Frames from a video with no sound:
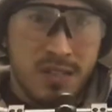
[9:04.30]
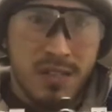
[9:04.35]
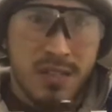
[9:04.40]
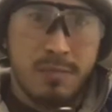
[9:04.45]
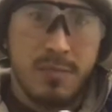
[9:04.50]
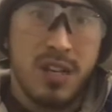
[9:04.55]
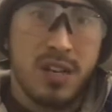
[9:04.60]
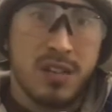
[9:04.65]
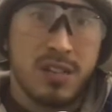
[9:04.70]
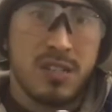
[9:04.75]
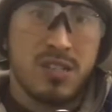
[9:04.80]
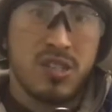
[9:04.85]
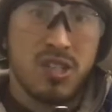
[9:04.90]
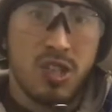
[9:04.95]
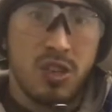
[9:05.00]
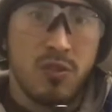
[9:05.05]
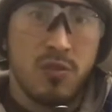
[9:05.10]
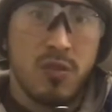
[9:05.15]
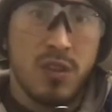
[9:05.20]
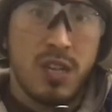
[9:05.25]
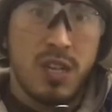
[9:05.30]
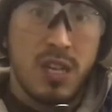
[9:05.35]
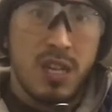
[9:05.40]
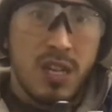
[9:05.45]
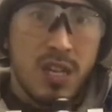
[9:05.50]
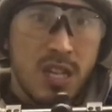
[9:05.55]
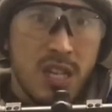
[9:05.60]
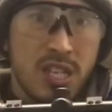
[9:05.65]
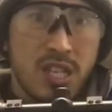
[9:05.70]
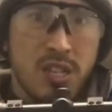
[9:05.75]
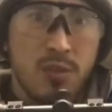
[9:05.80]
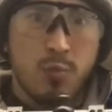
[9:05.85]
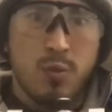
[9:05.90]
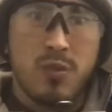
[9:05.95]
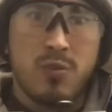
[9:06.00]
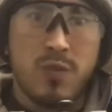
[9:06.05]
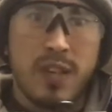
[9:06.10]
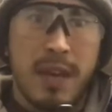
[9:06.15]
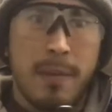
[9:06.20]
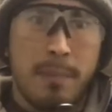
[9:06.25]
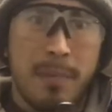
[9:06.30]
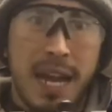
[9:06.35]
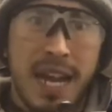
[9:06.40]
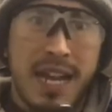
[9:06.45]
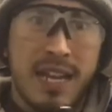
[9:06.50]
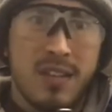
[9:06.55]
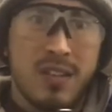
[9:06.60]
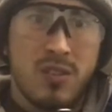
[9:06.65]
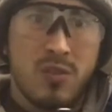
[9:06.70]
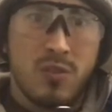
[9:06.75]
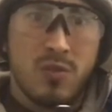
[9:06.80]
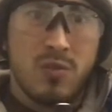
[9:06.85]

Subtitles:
mark. So you will get banned,